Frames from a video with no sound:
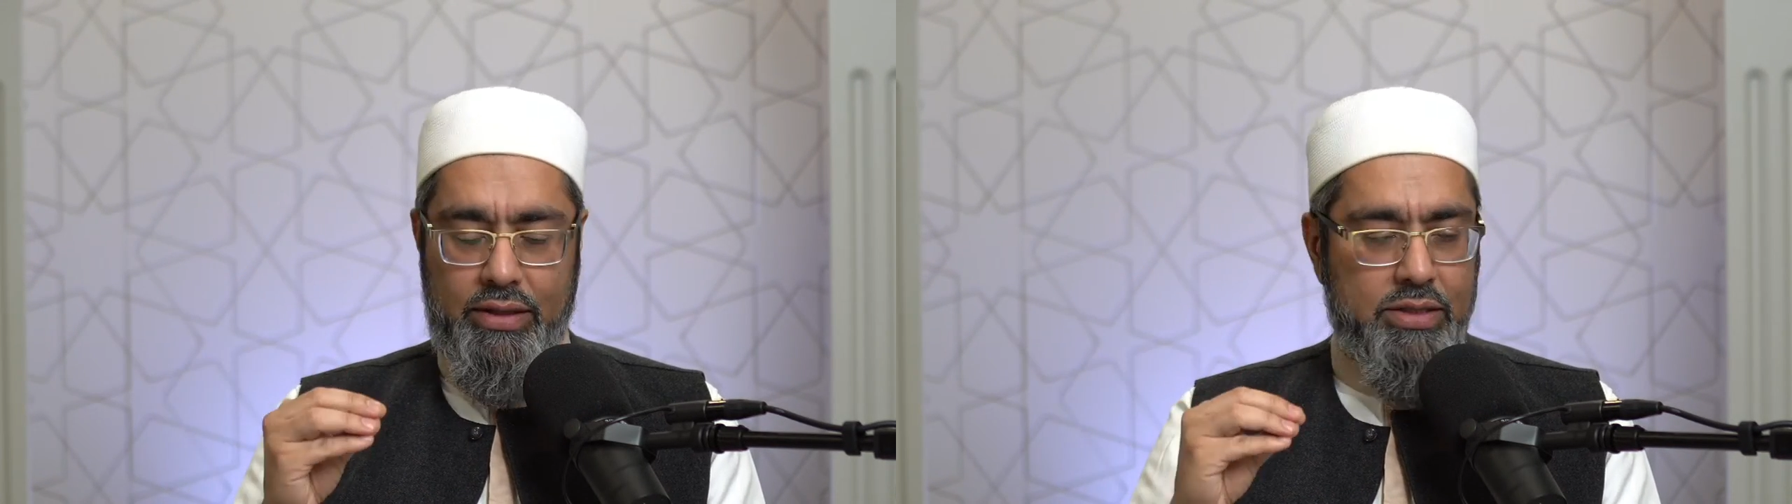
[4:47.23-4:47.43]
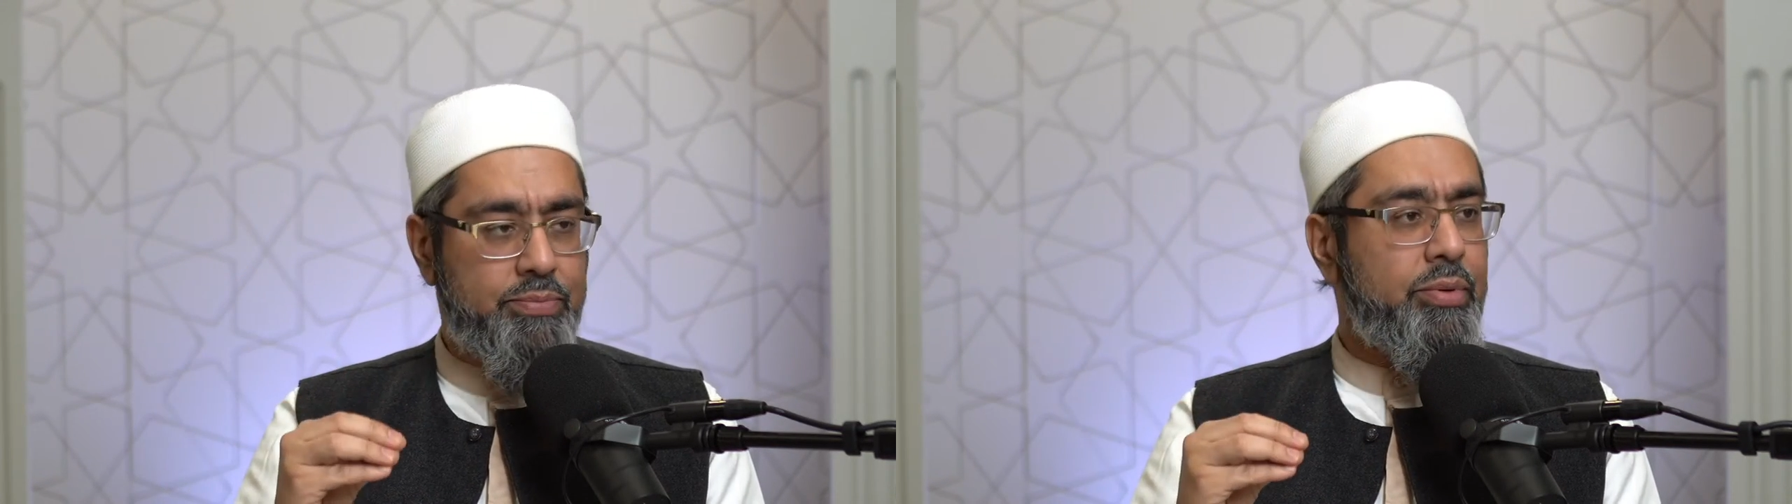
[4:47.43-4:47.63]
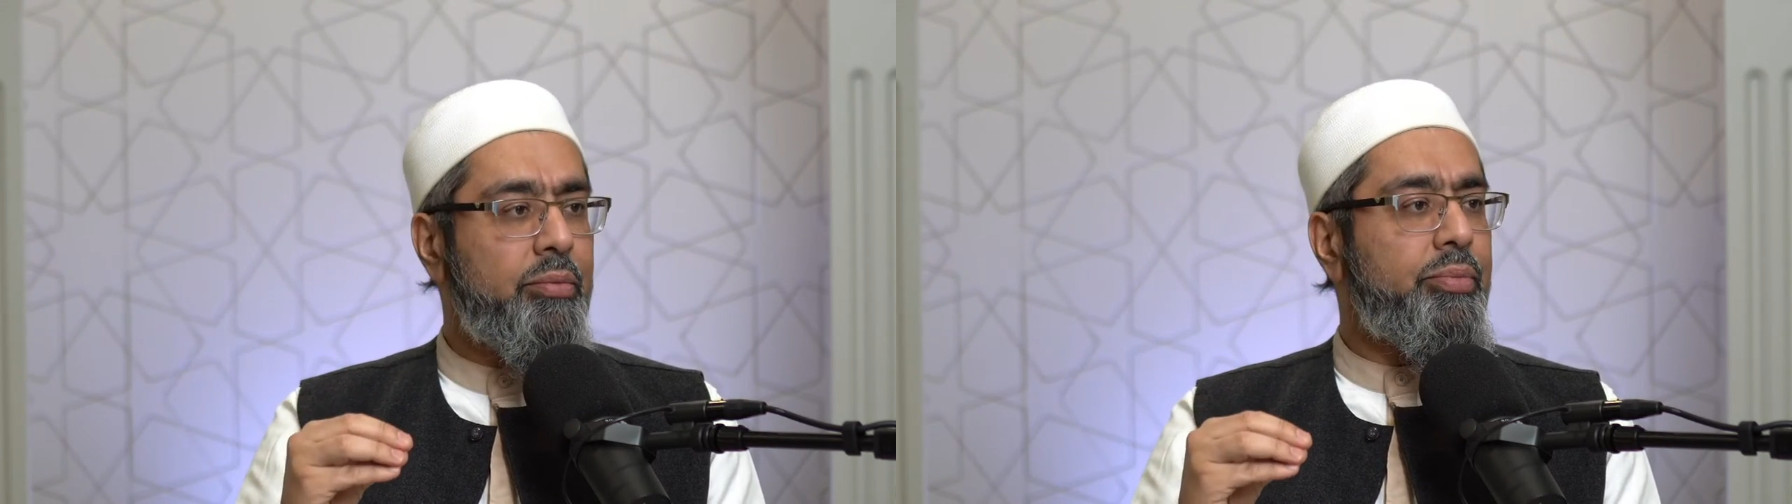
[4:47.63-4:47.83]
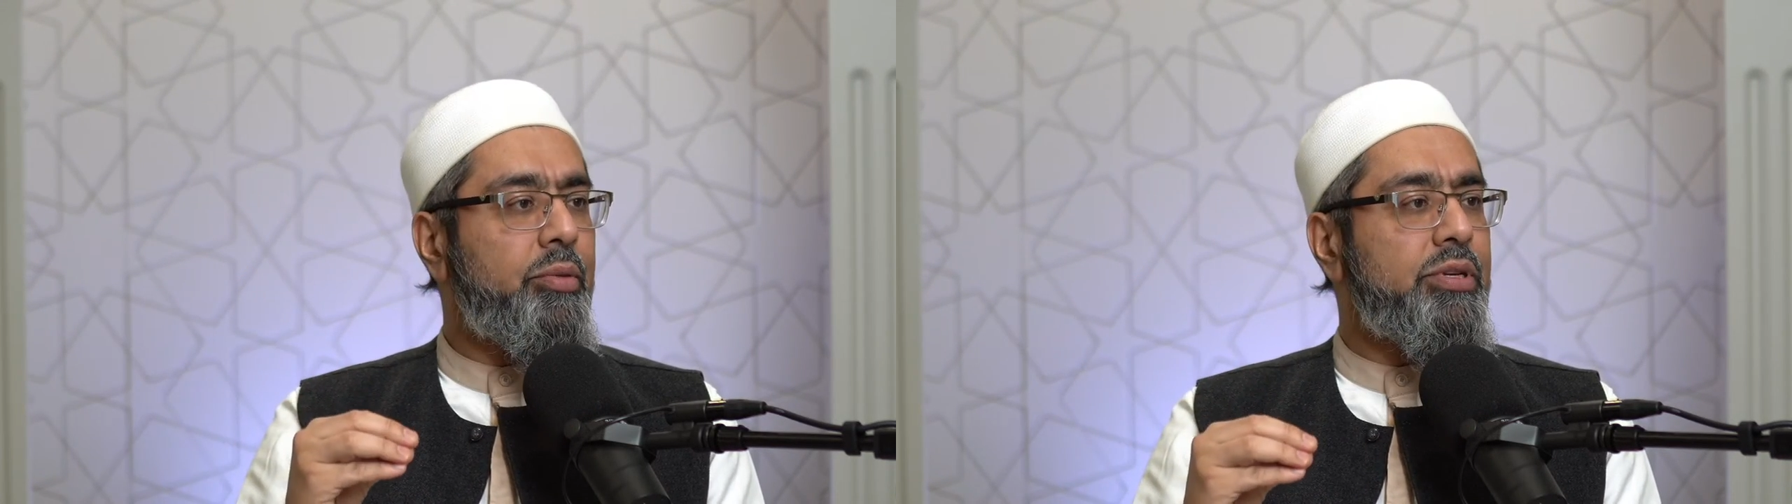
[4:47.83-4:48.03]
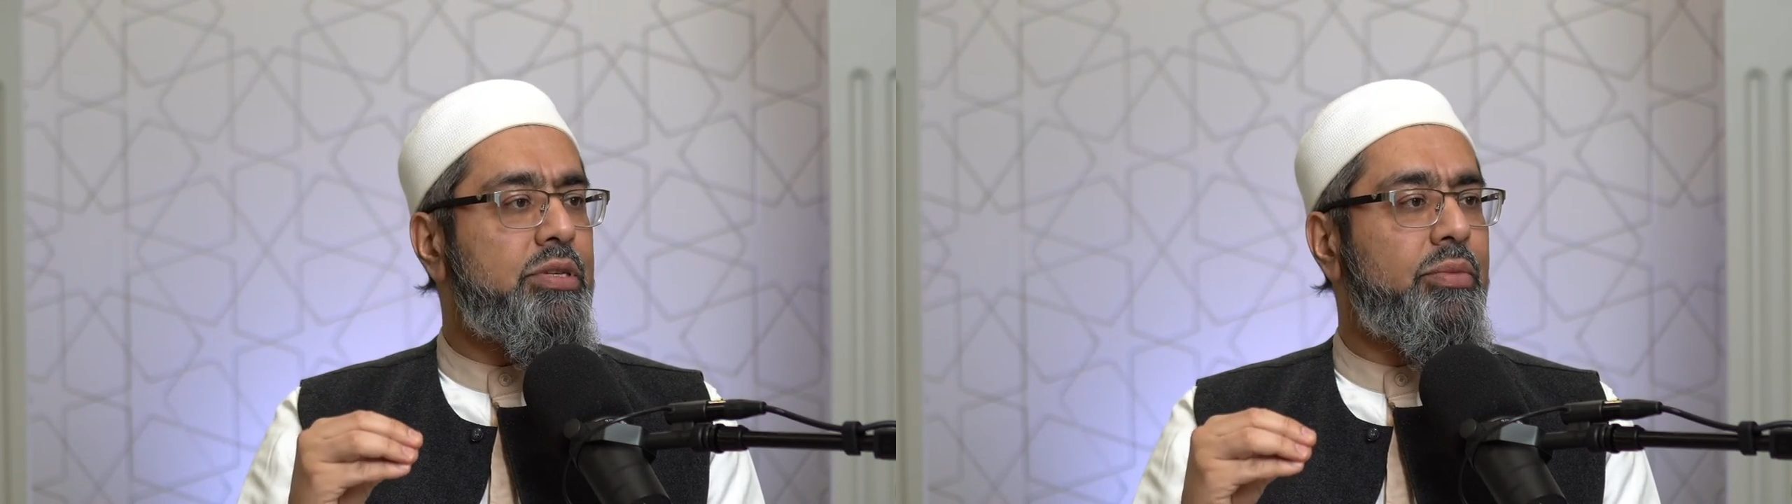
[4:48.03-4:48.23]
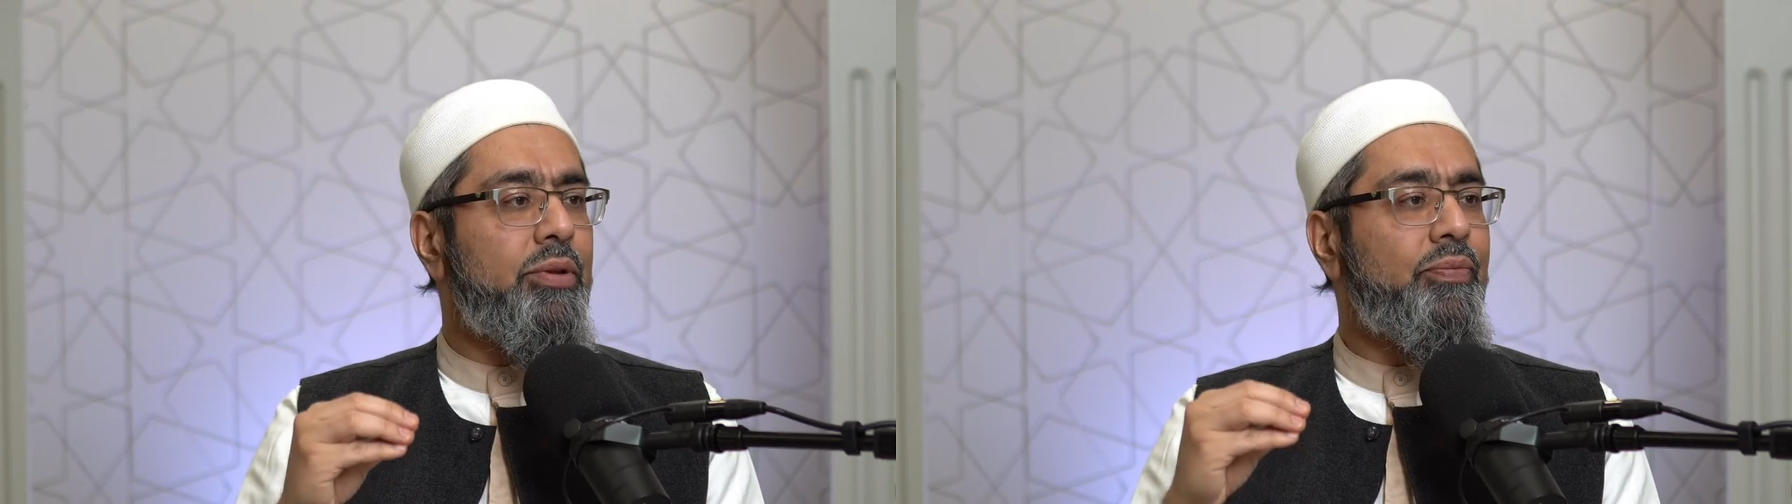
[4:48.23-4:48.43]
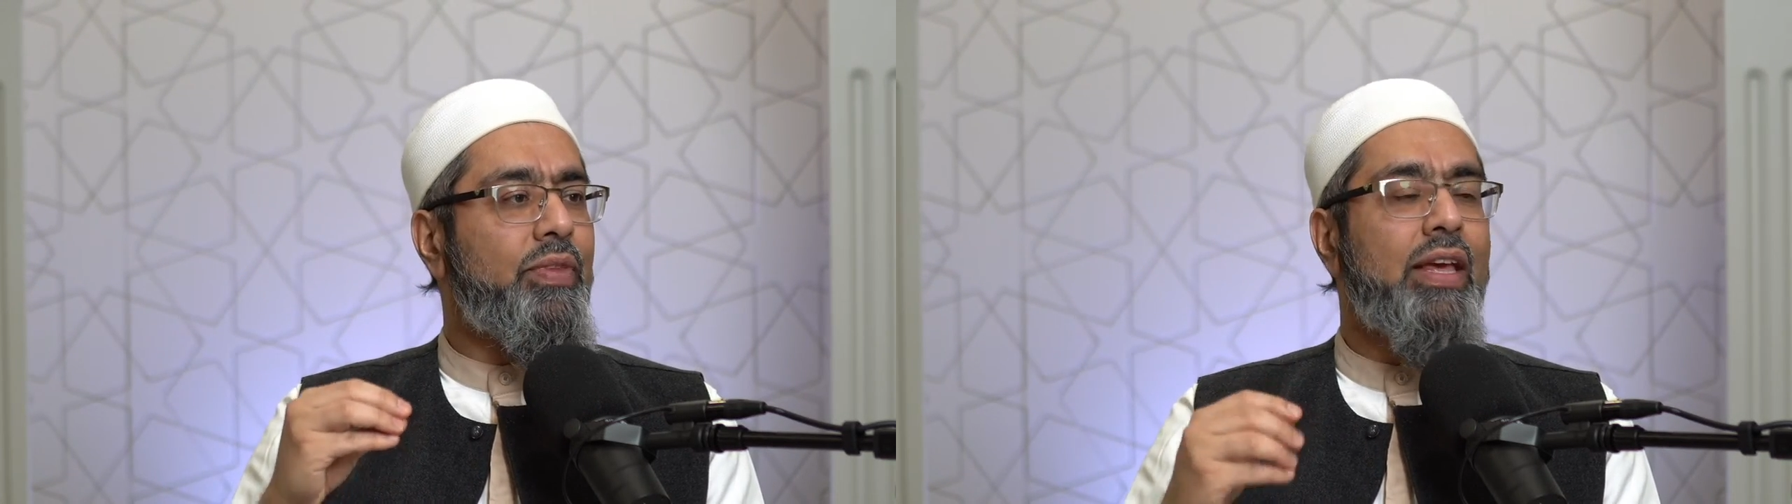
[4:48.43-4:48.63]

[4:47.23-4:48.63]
is permissible.